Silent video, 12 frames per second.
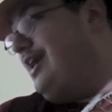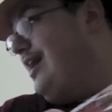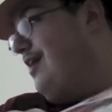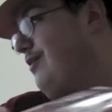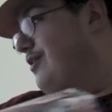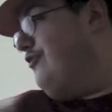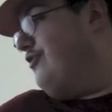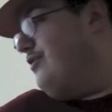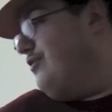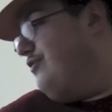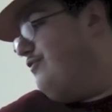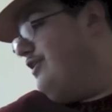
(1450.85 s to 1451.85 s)

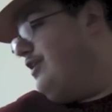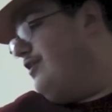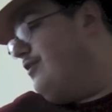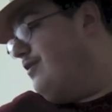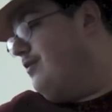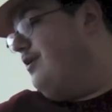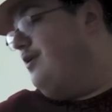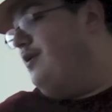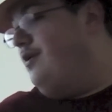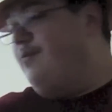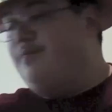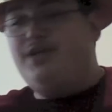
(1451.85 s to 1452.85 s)
character the figure
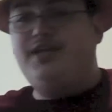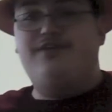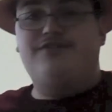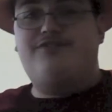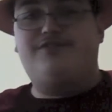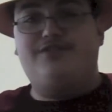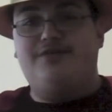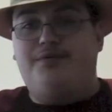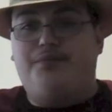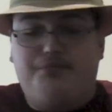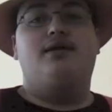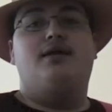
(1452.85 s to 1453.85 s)
is.
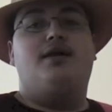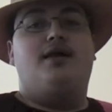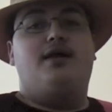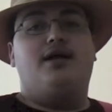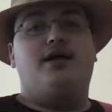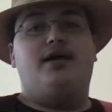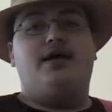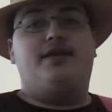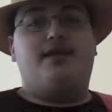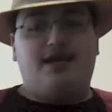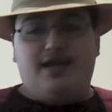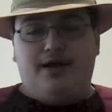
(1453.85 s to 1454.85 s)

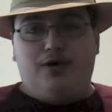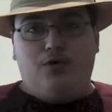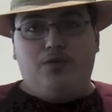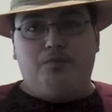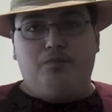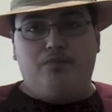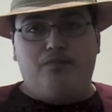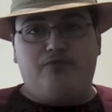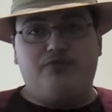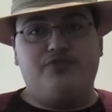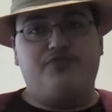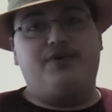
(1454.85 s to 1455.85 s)
And now
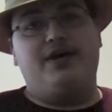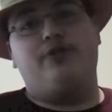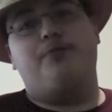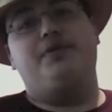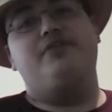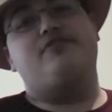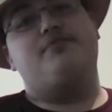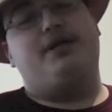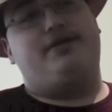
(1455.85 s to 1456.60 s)
for the final piece in